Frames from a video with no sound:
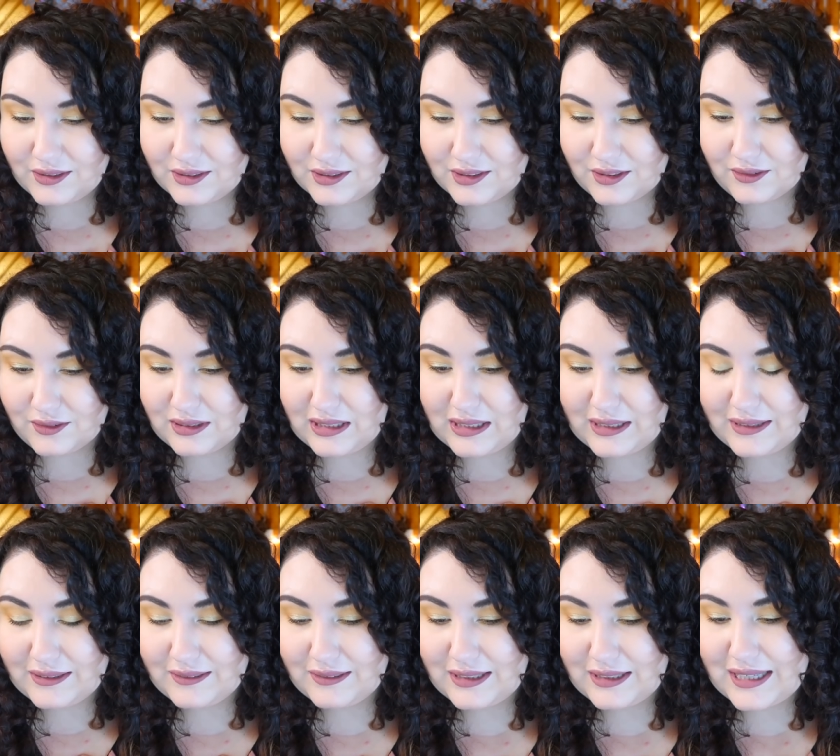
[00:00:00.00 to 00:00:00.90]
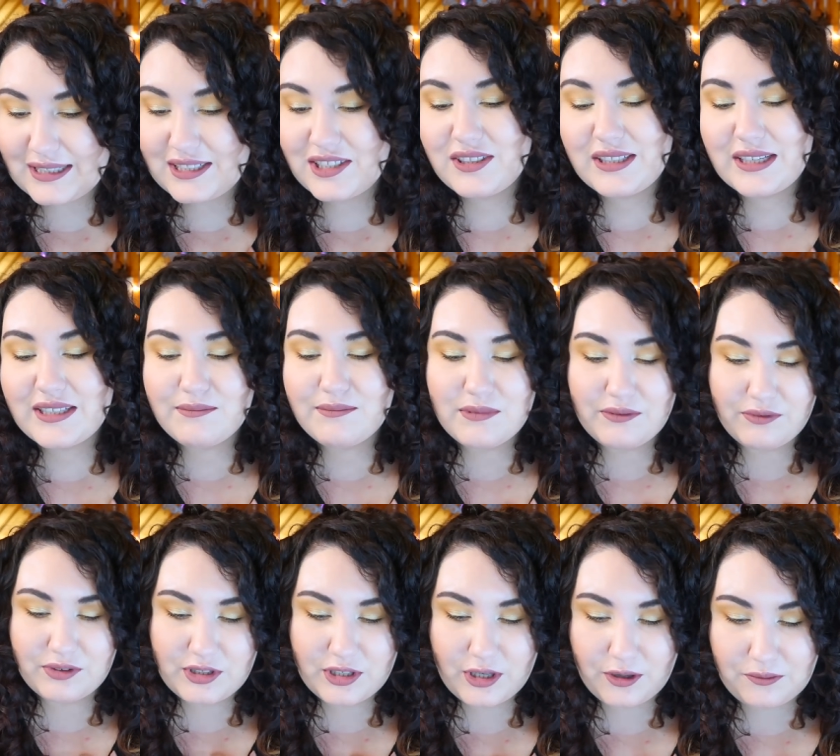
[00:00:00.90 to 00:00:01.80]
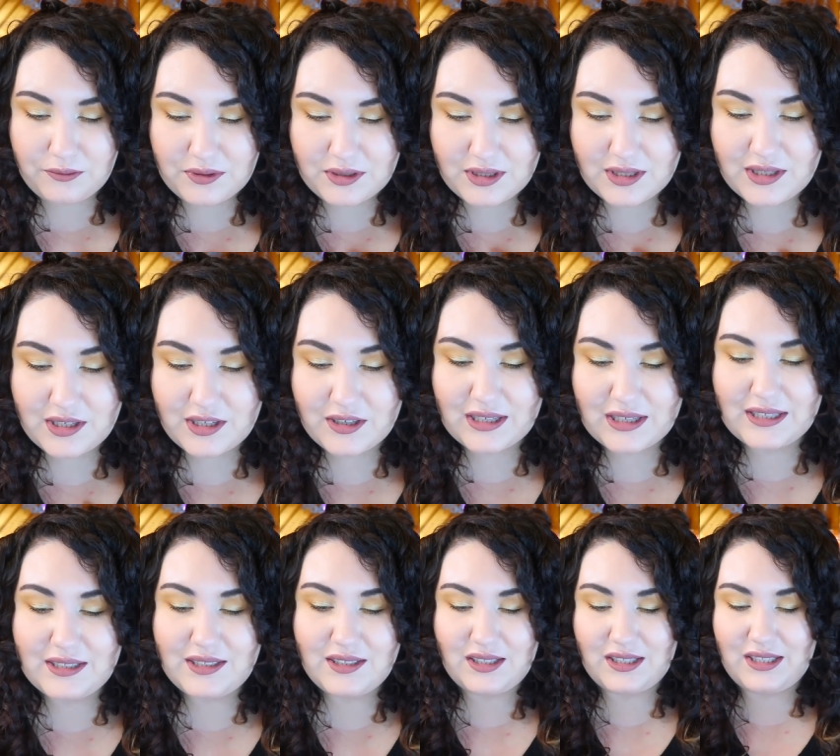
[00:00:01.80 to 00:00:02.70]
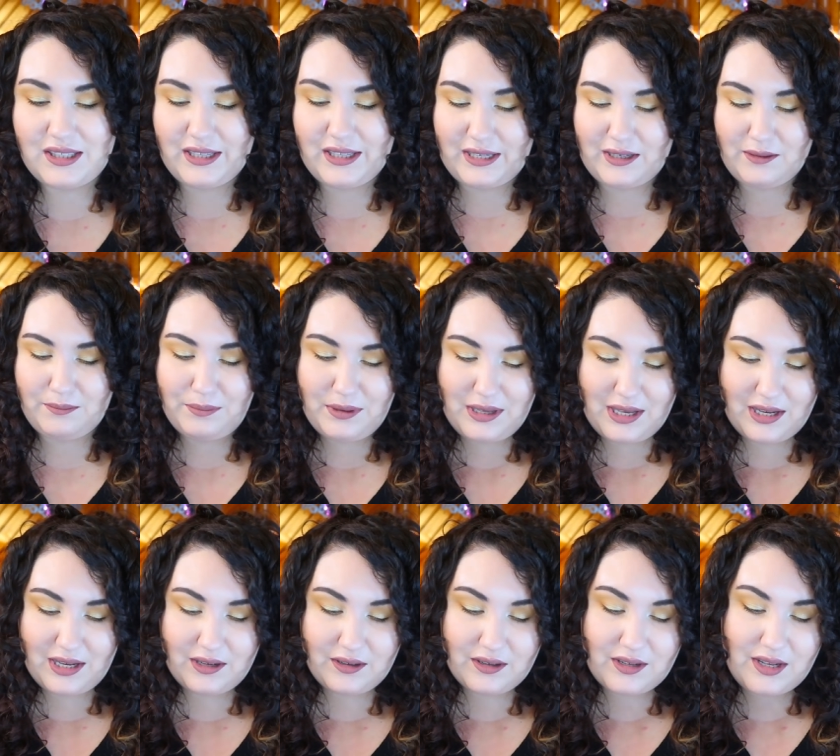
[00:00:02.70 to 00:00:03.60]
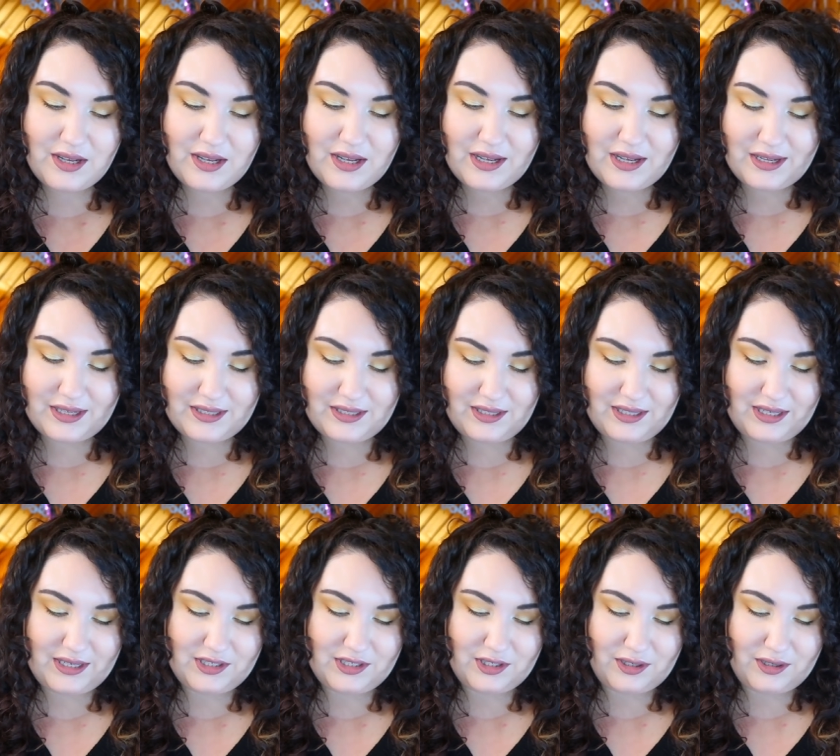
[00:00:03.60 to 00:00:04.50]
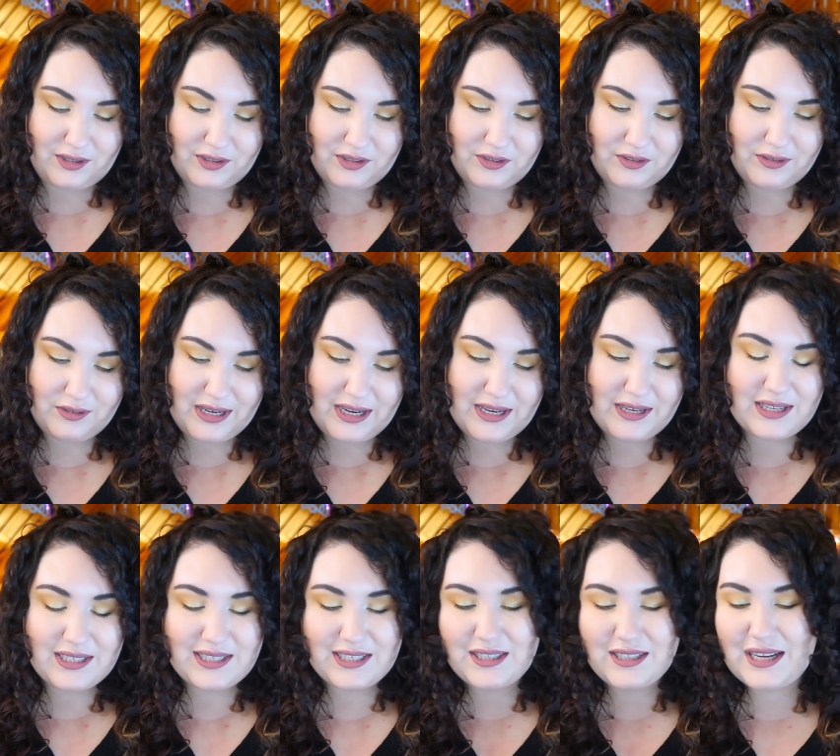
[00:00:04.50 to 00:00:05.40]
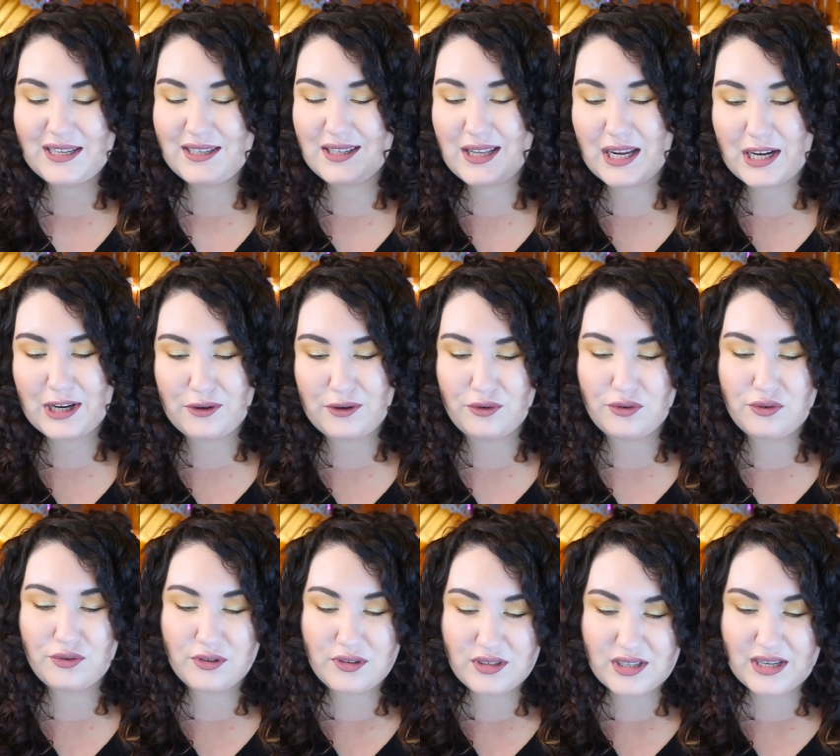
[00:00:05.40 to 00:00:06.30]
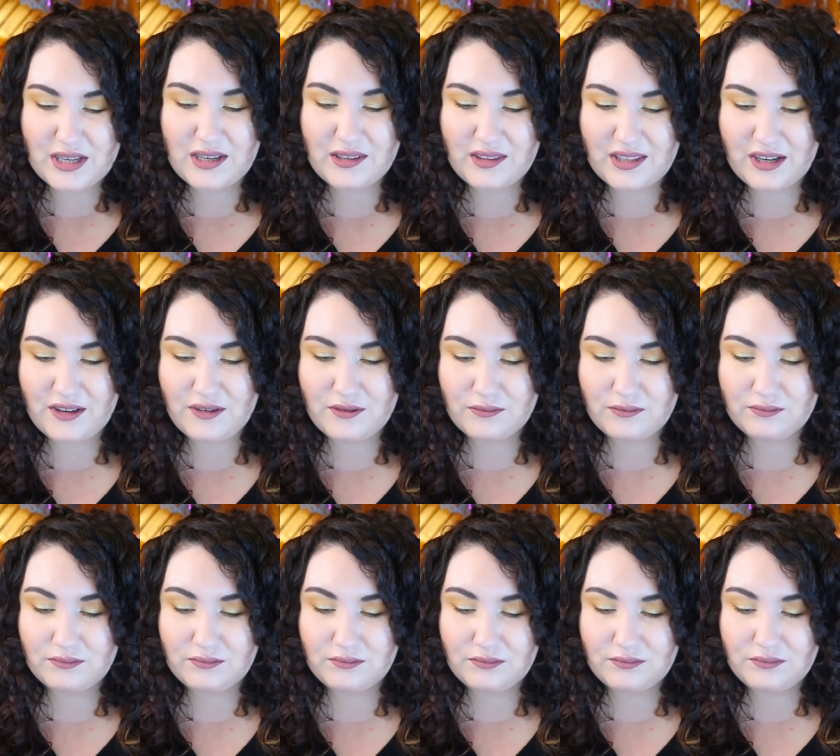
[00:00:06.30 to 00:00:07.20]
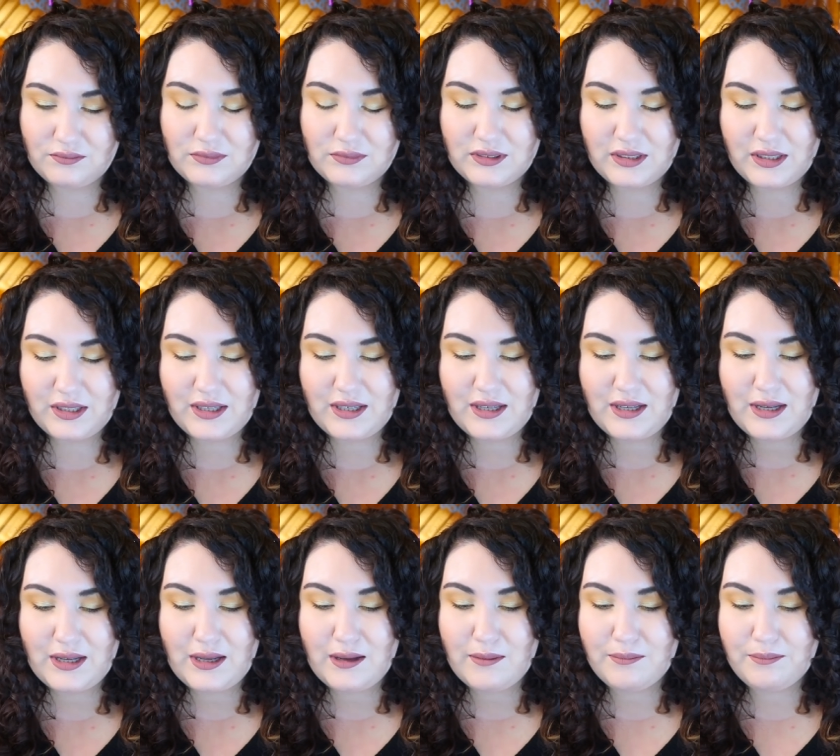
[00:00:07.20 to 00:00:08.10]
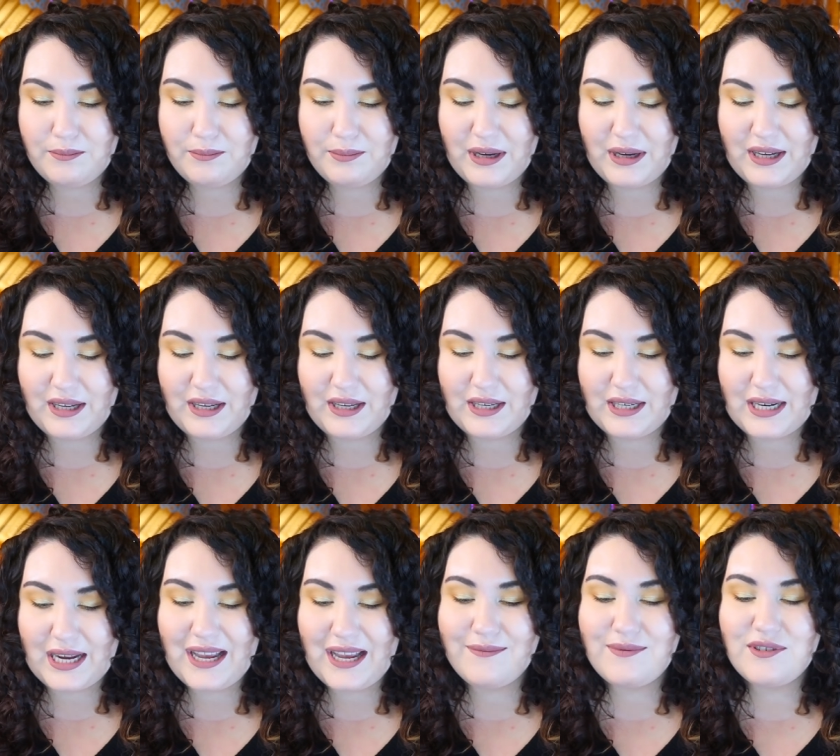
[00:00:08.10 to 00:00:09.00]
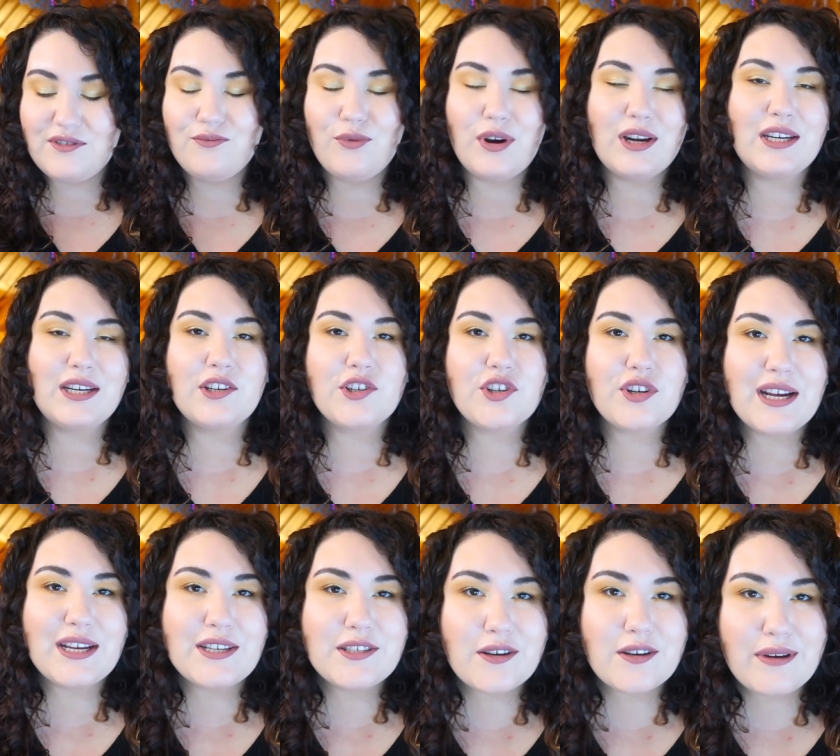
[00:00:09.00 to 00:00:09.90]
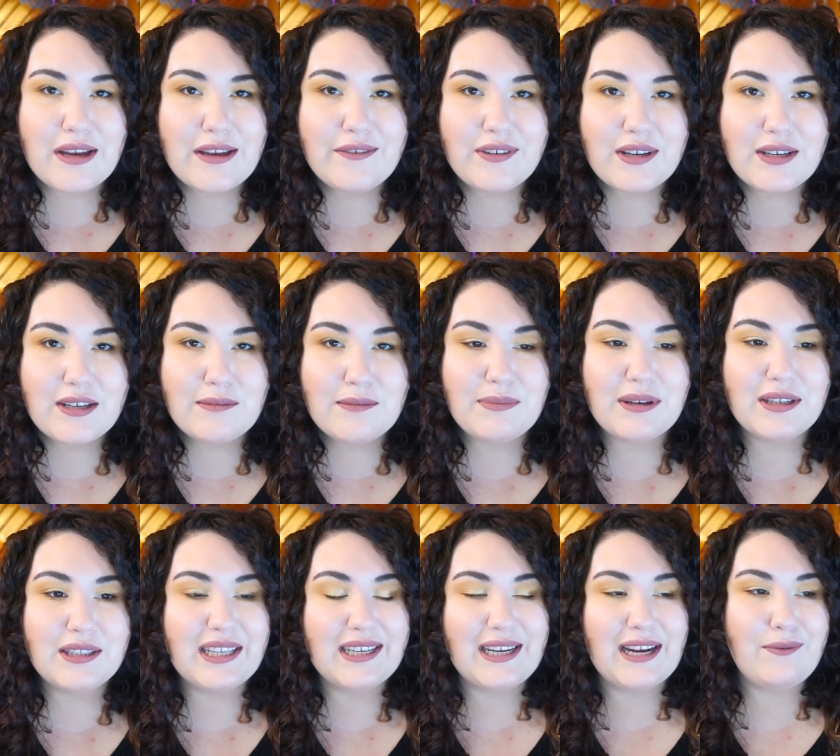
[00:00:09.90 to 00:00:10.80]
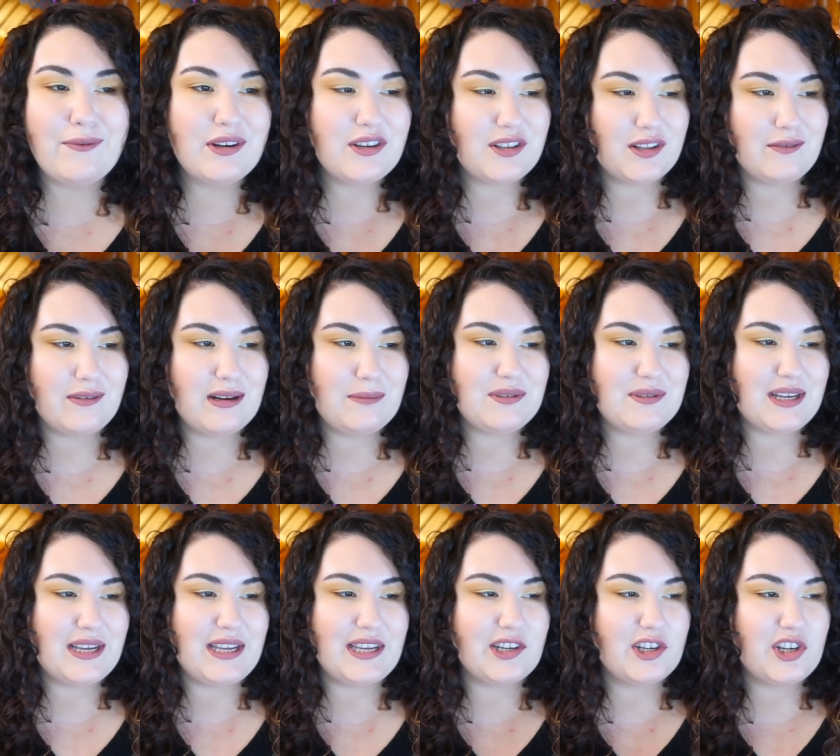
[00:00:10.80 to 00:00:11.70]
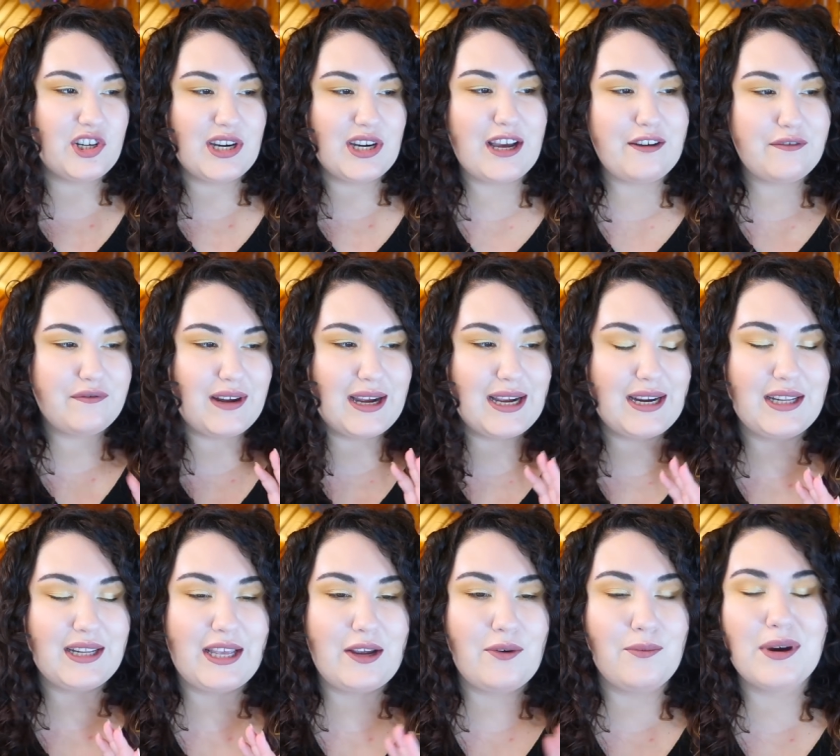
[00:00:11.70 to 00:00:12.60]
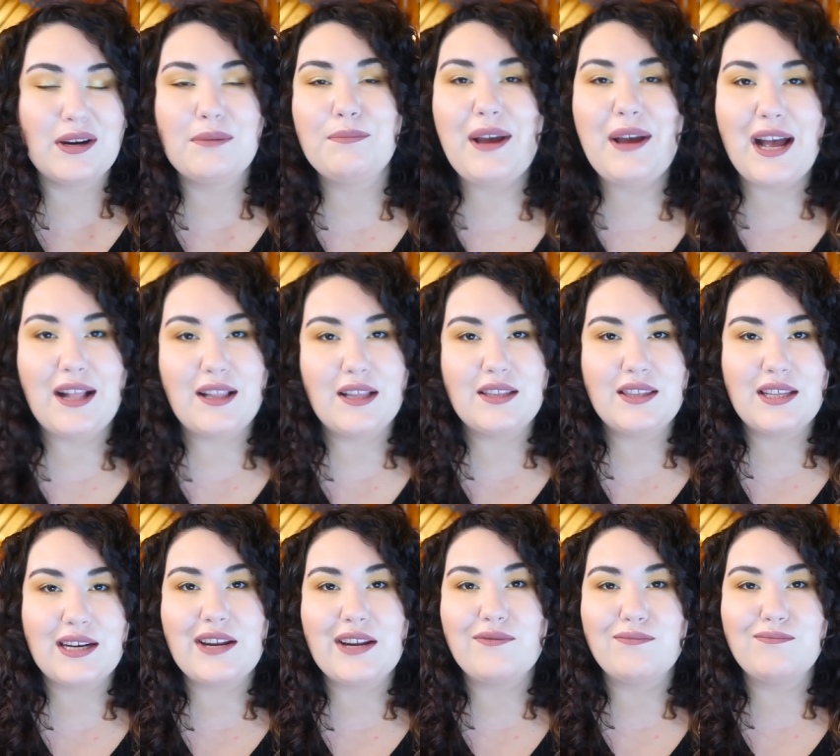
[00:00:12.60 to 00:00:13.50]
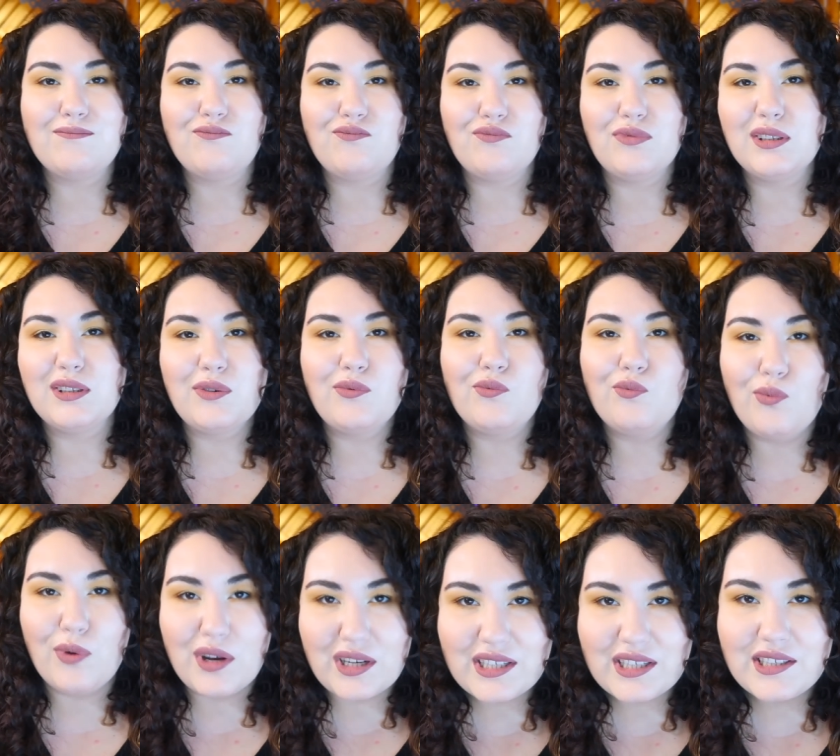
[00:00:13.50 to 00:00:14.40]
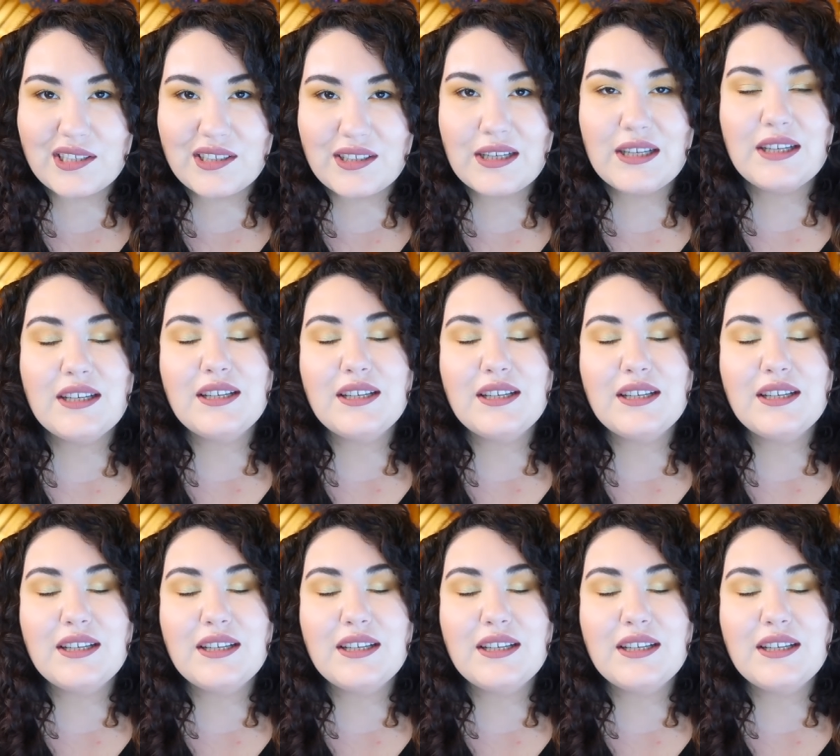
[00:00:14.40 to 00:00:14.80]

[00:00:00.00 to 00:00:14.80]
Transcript: So I just see some different tones in here. I see like a pink, I see like a dark green. It still has a lot of neutrals in it though. But I have been wanting to try Zoeva, but like I went to their website and could not find like one palette that I really wanted.